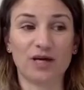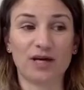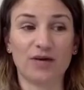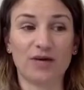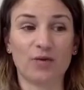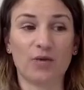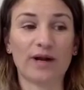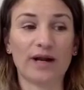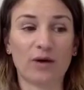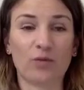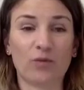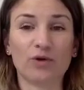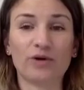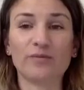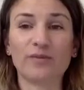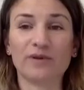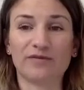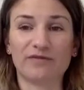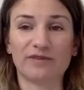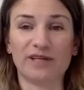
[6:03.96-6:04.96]
when I
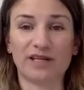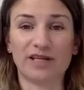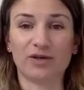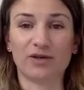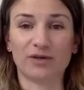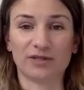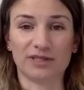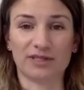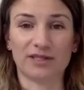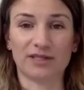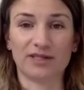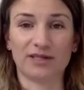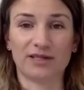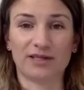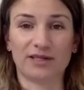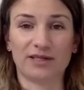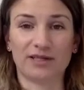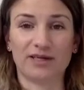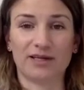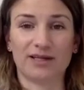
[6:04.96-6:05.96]
wouldn't be feeling good.
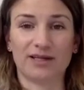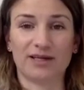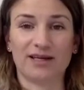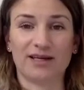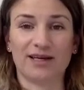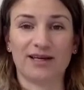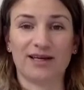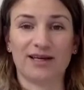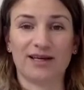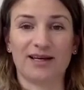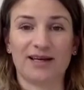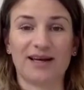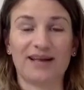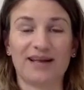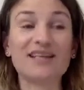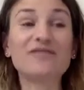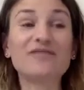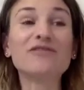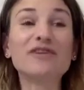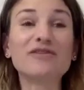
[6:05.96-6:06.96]
And
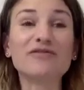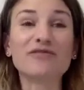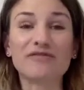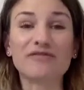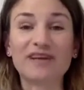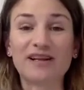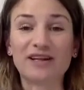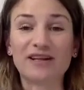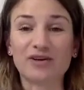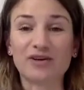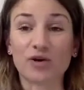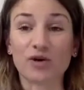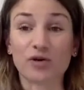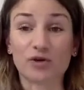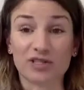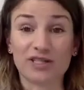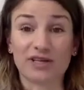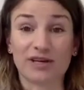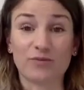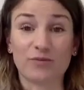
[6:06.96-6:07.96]
even if it fell on
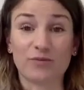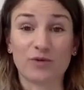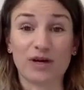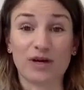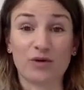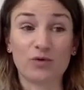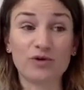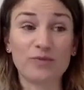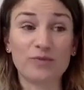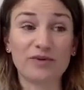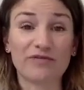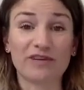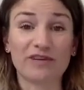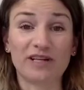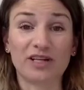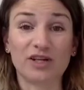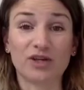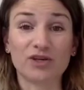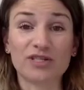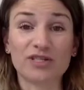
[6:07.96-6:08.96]
a time when I would be
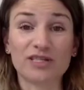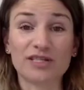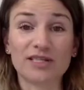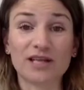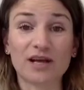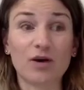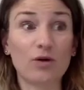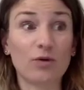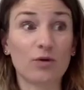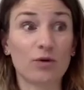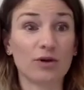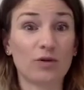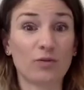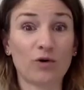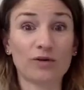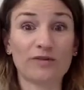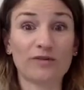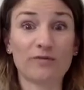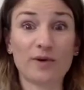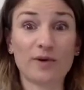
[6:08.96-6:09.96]
feeling good, it's like, oh, well,
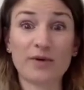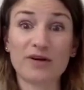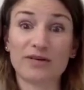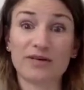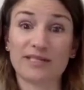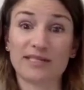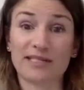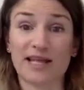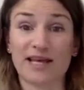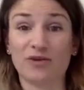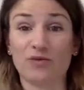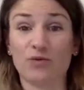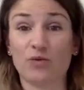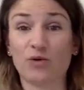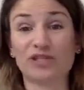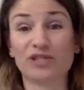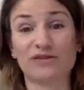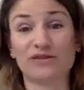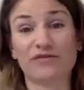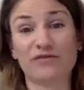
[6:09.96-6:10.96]
what if my period's late?
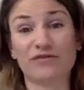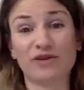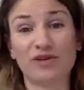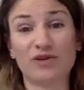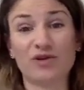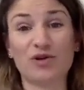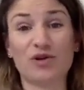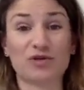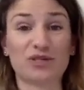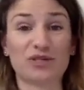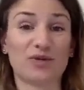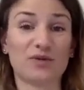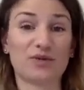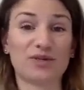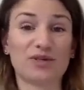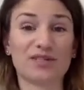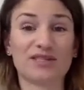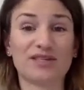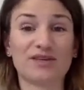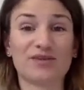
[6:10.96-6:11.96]
What if, so
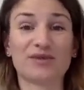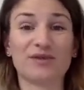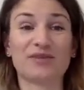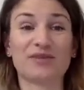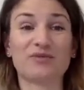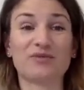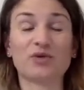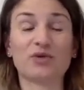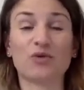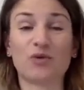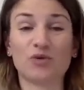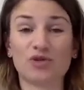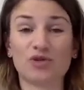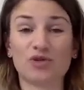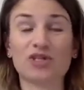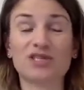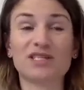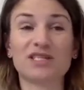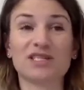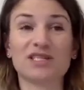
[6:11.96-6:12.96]
there was
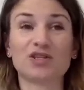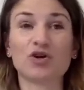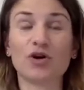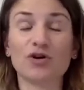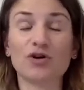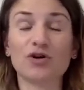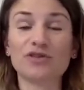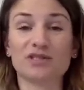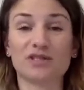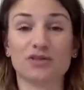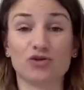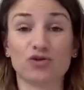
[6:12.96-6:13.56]
just this constant